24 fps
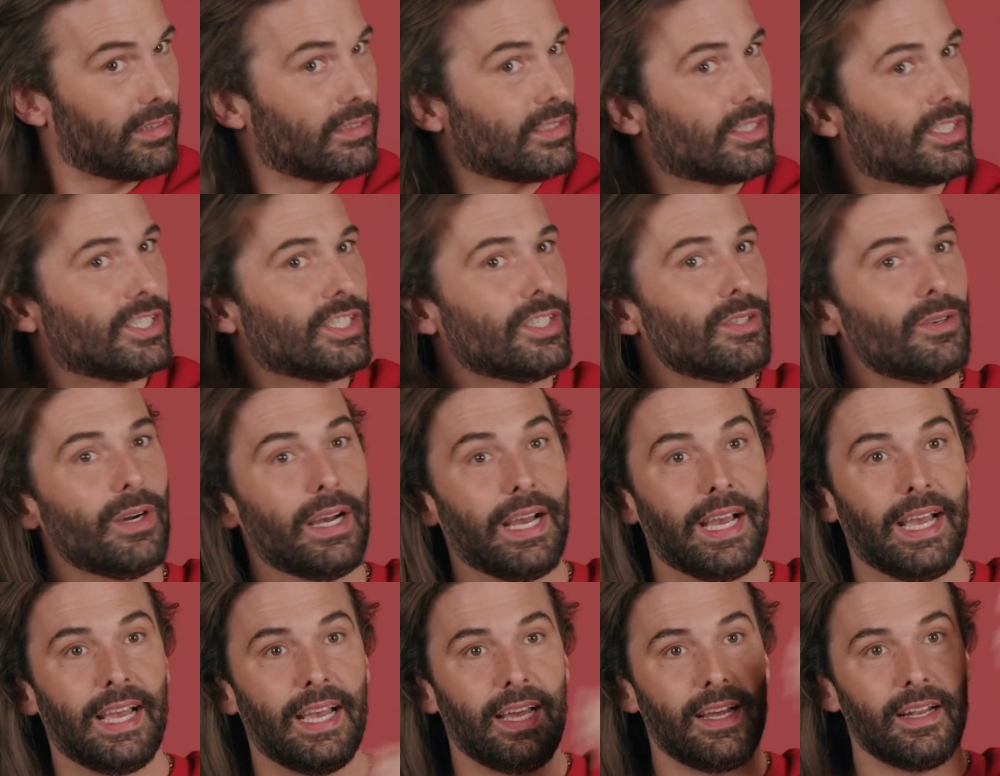do
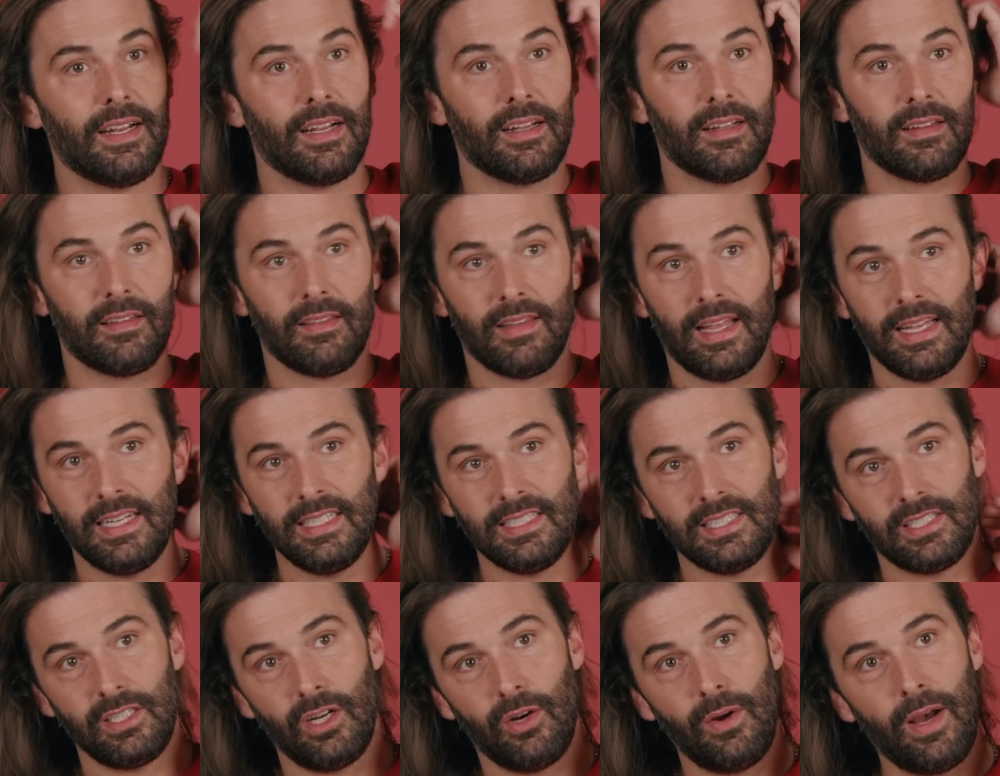it. Let
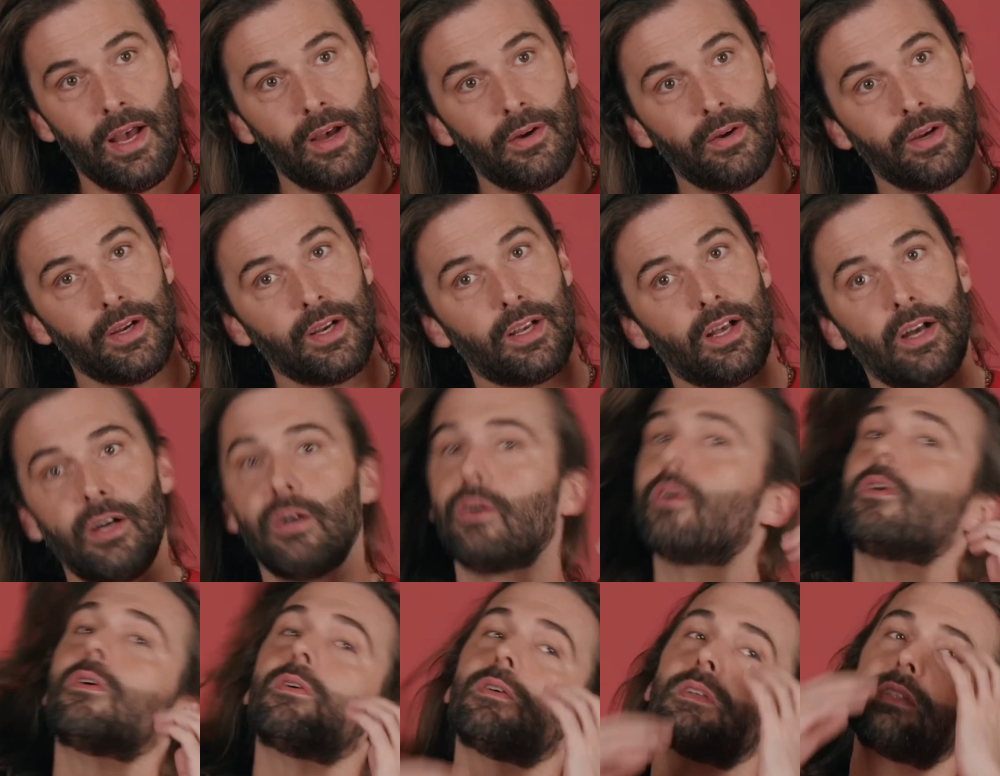us know how it
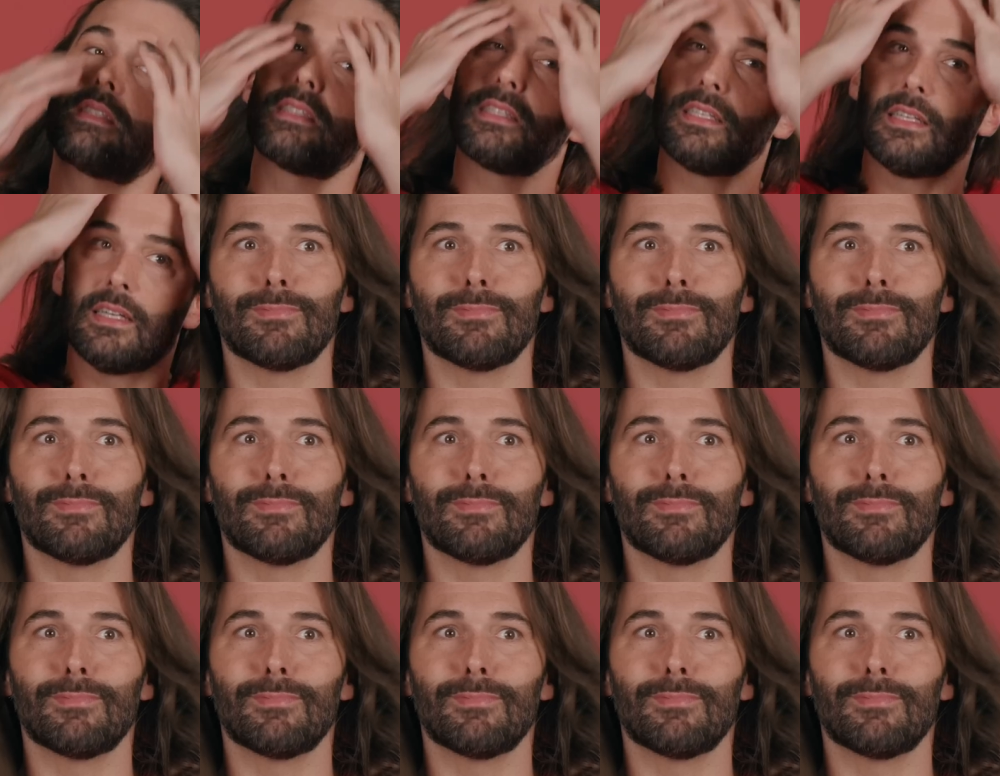goes.